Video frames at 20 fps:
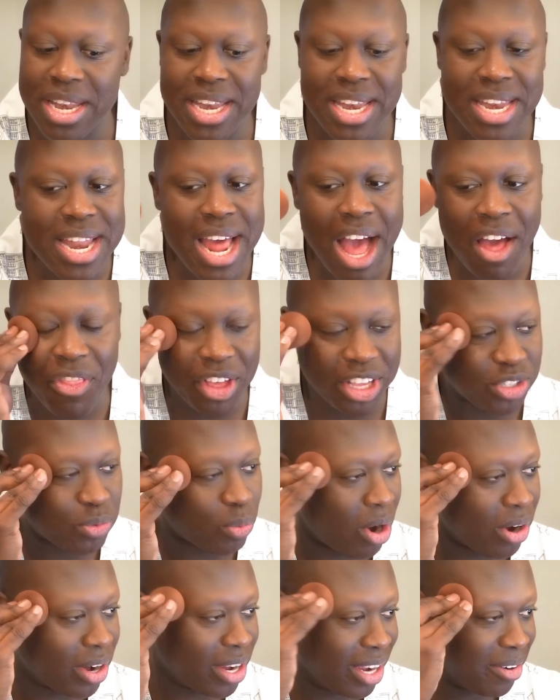Nothing's
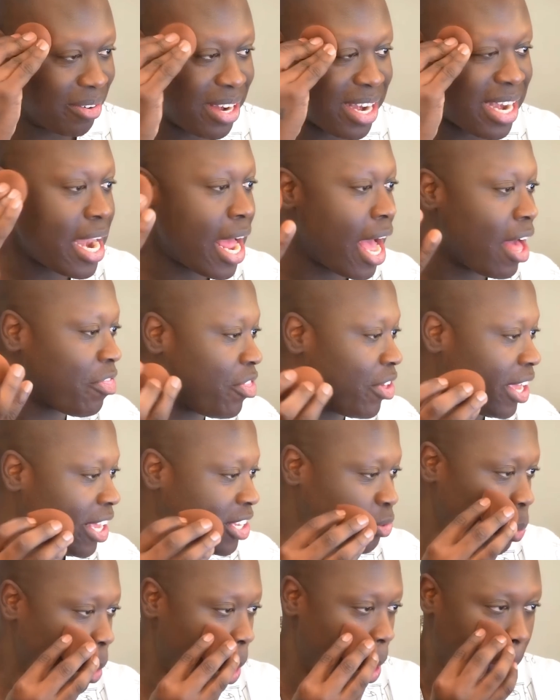working. Nothing is
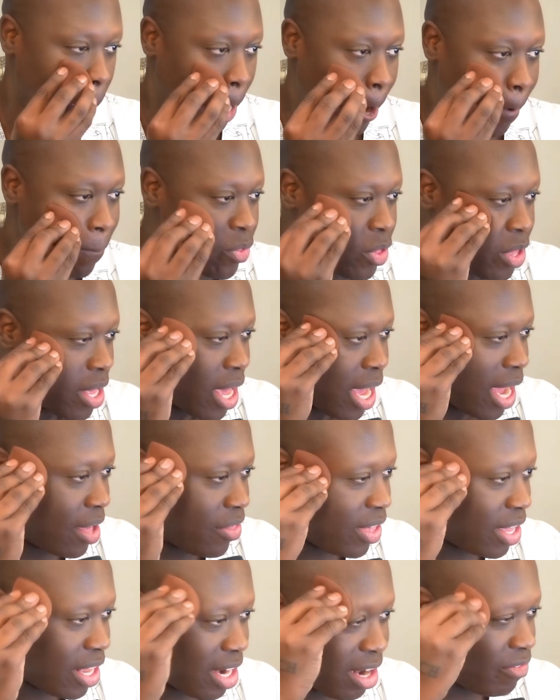working. And
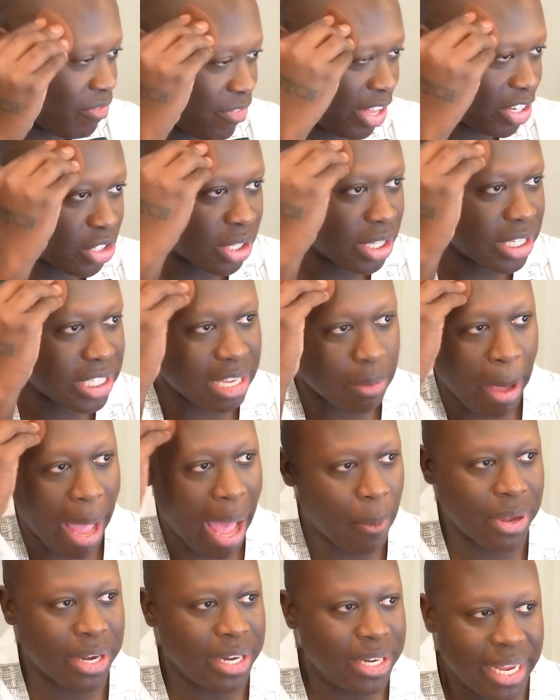then eventually,
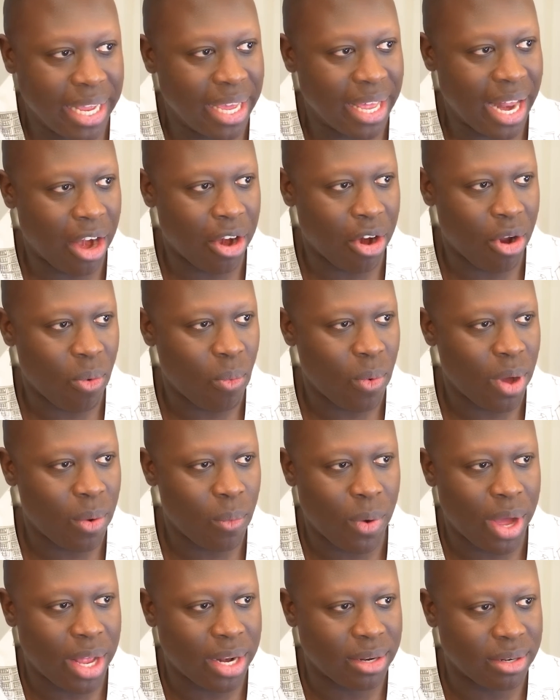somehow it did. I don't know
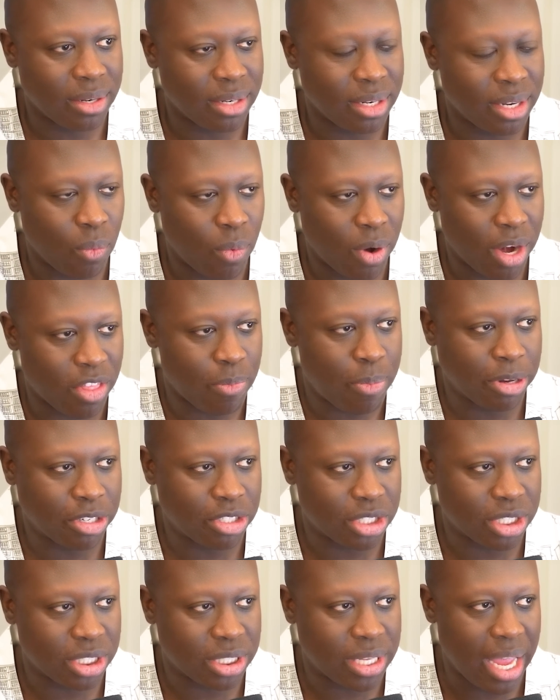what did one of the pictures
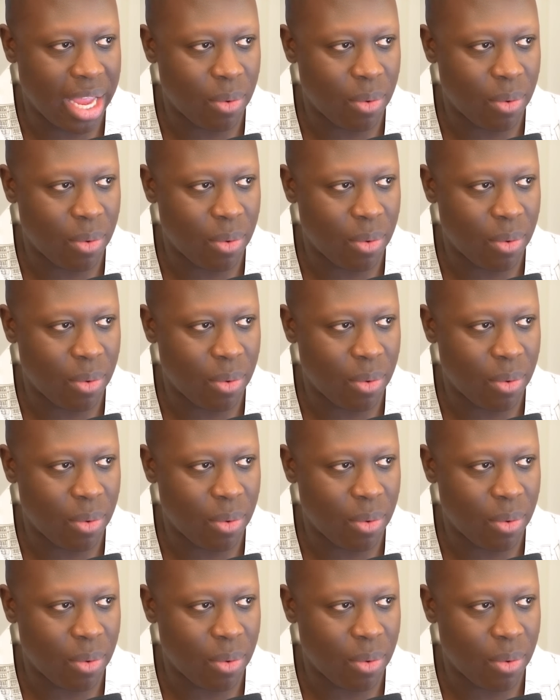just take? What